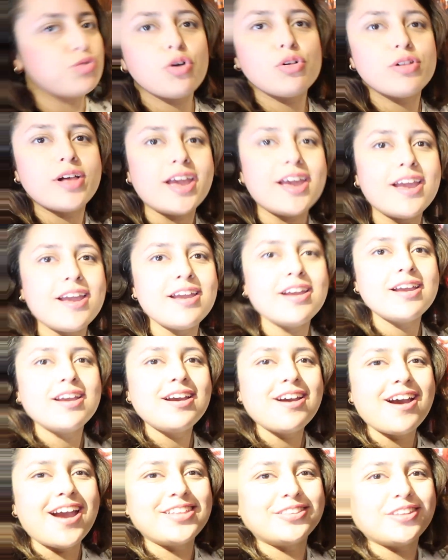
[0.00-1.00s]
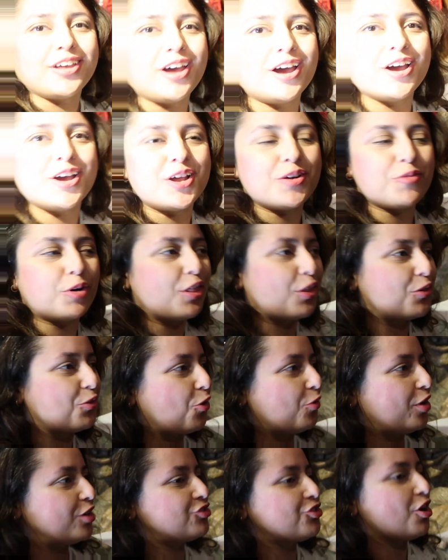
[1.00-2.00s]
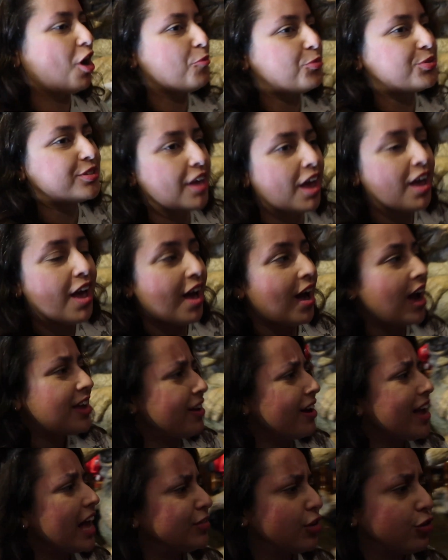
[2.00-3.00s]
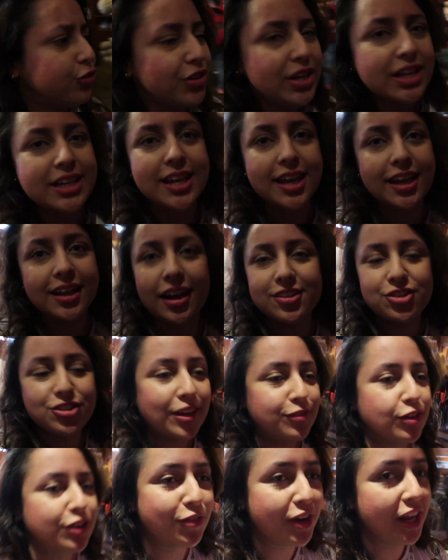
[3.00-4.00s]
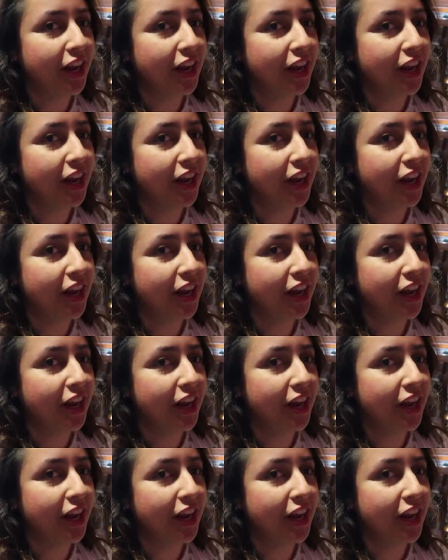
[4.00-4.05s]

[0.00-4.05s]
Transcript: a troll here in the one of the Norway shops. And I have a feeling, I just have a